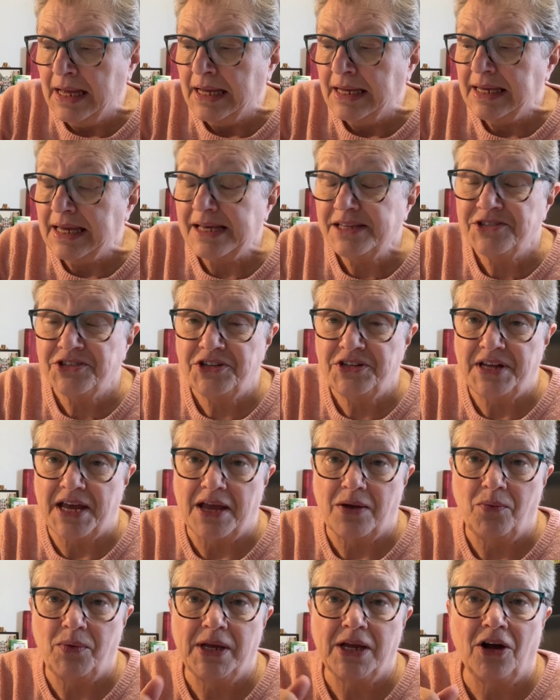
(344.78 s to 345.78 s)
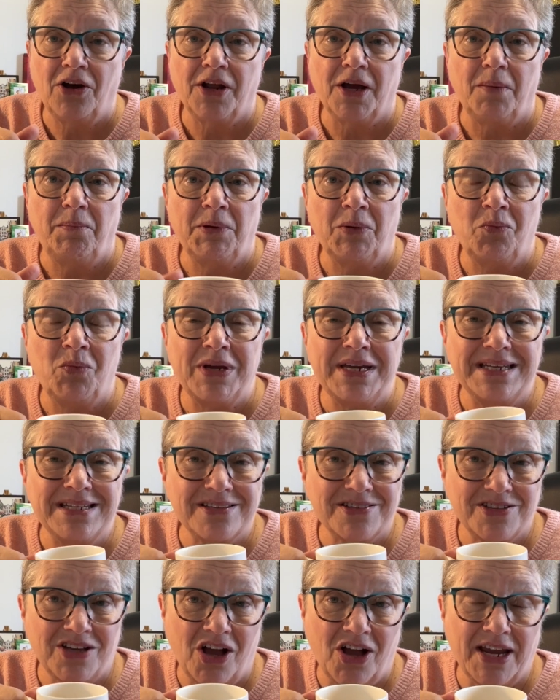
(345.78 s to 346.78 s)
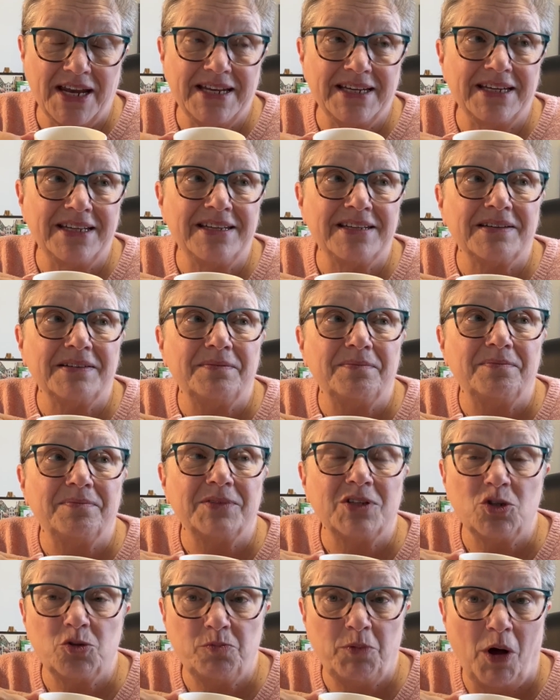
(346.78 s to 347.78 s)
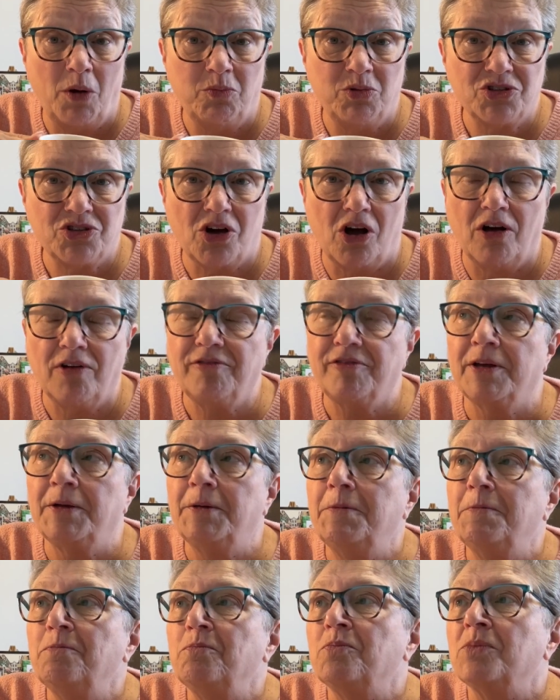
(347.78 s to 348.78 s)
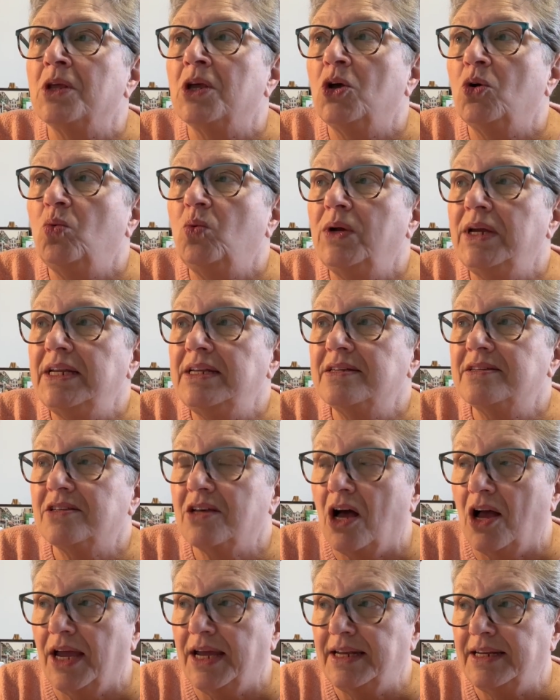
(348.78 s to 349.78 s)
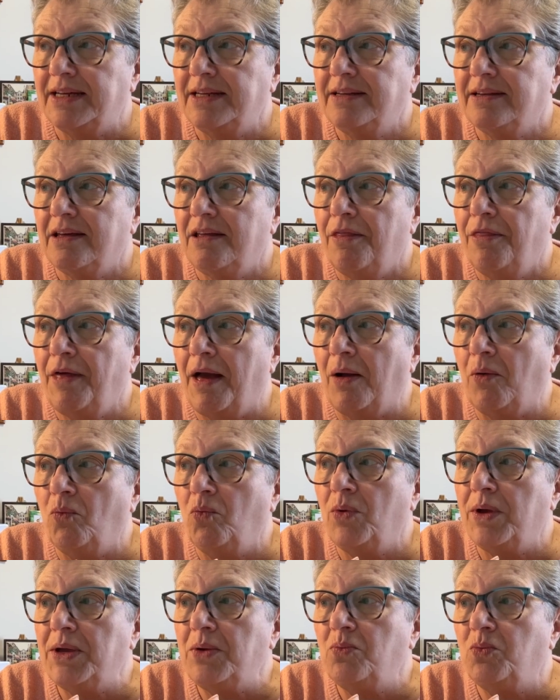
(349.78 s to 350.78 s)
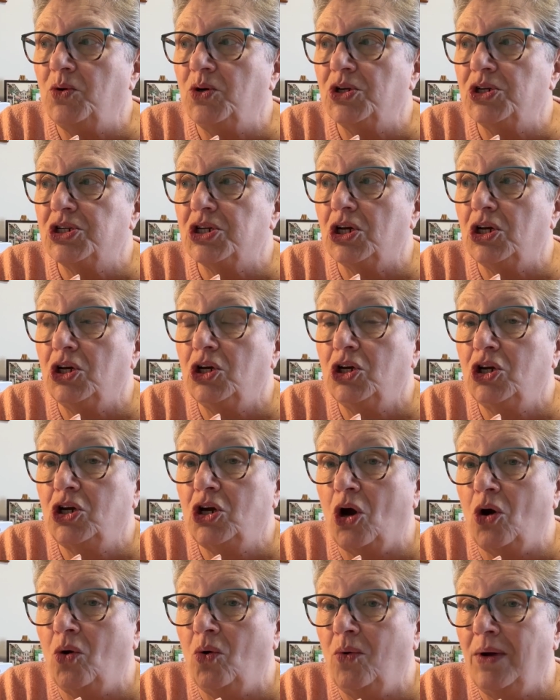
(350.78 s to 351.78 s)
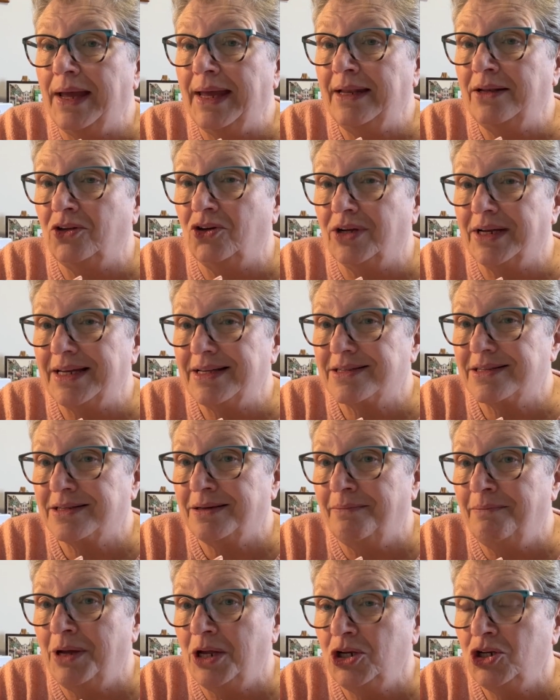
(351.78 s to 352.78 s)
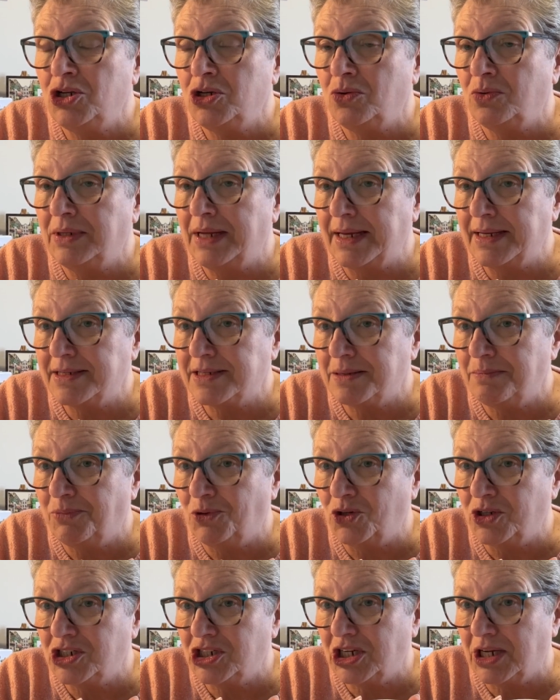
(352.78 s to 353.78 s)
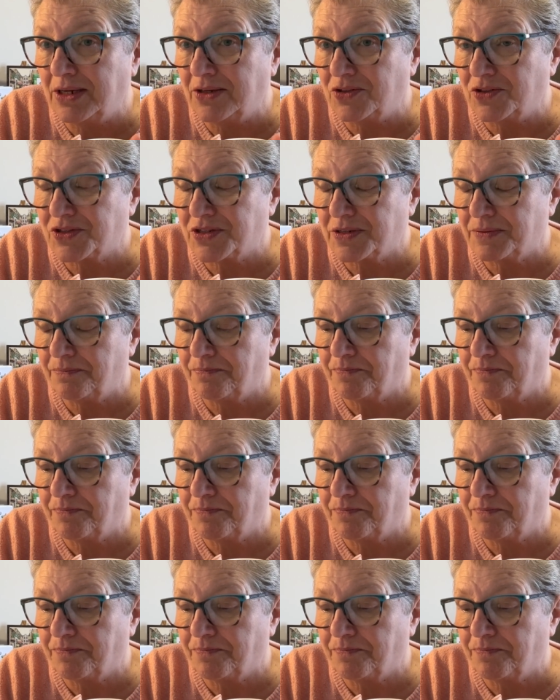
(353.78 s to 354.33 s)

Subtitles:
Yesterday we got up and we decided, because Bob was off, we decided that we would go and look at some new Lazy Boy chairs.